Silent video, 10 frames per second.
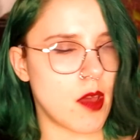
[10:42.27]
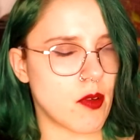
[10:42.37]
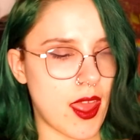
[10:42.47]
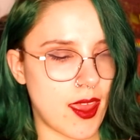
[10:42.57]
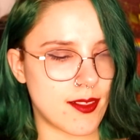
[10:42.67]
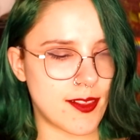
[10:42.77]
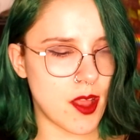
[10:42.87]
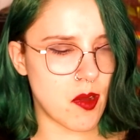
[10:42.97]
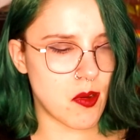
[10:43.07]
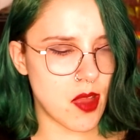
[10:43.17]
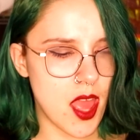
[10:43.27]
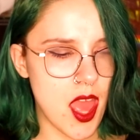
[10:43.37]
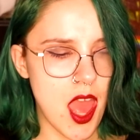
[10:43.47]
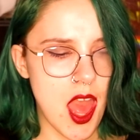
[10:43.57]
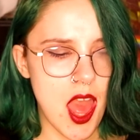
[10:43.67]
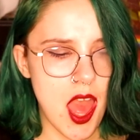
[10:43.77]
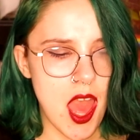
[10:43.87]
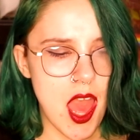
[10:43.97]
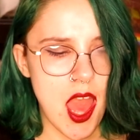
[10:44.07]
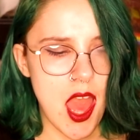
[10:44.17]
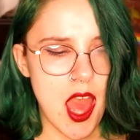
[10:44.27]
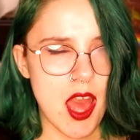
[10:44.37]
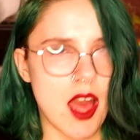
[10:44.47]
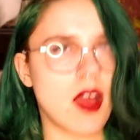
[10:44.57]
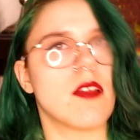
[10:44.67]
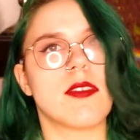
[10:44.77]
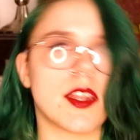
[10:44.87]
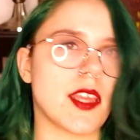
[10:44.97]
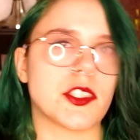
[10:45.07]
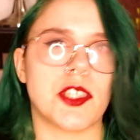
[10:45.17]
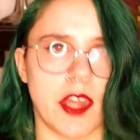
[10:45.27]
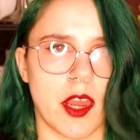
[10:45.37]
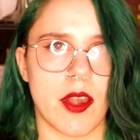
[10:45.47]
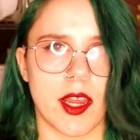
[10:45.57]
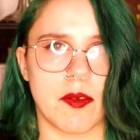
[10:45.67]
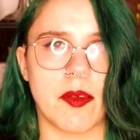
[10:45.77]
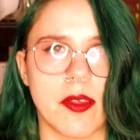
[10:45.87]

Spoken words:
Okay, so, The Dictionary.